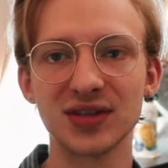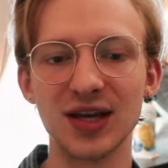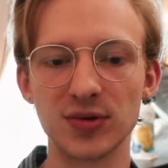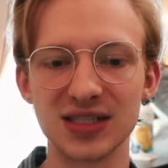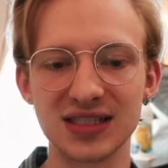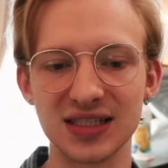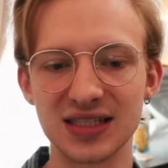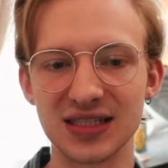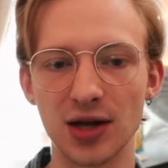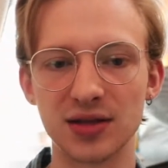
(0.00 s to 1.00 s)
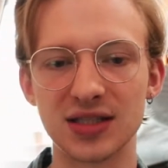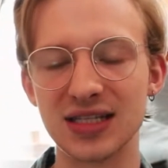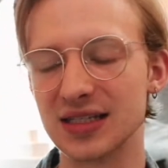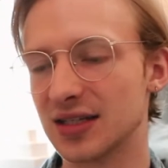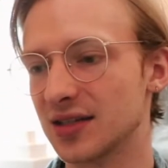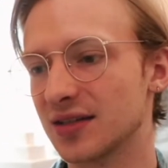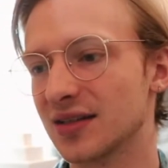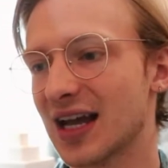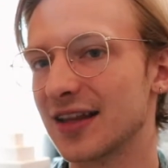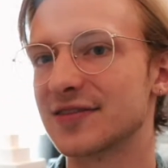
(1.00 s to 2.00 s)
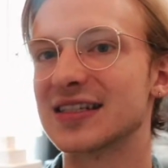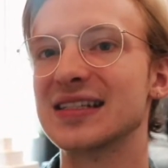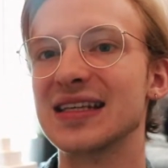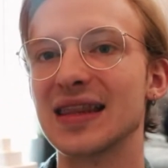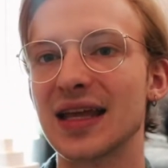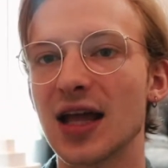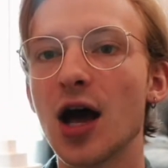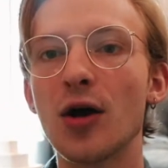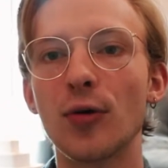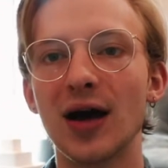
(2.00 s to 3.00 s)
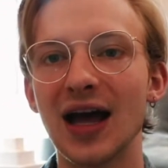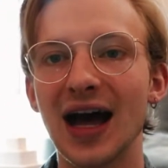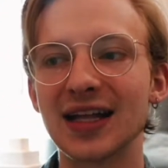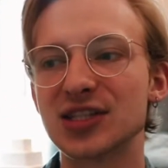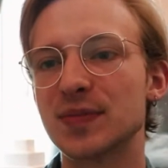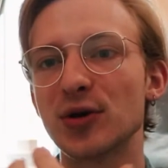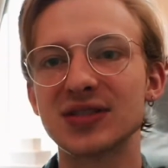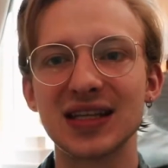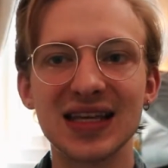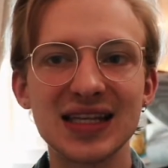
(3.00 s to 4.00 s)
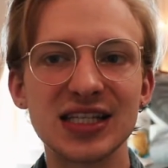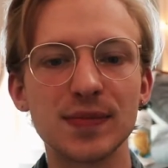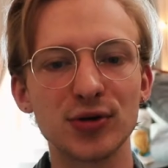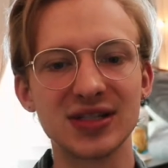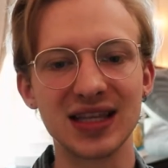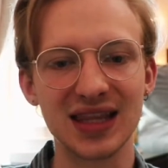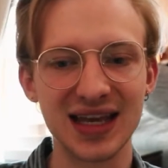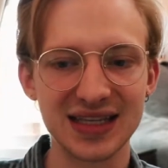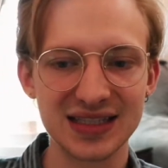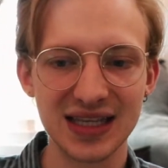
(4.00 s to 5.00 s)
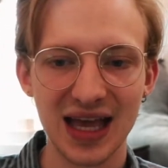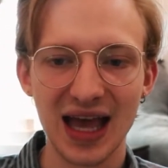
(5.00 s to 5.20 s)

It was easy to kind of see that, oh, Hudson's posting this, he's posting this,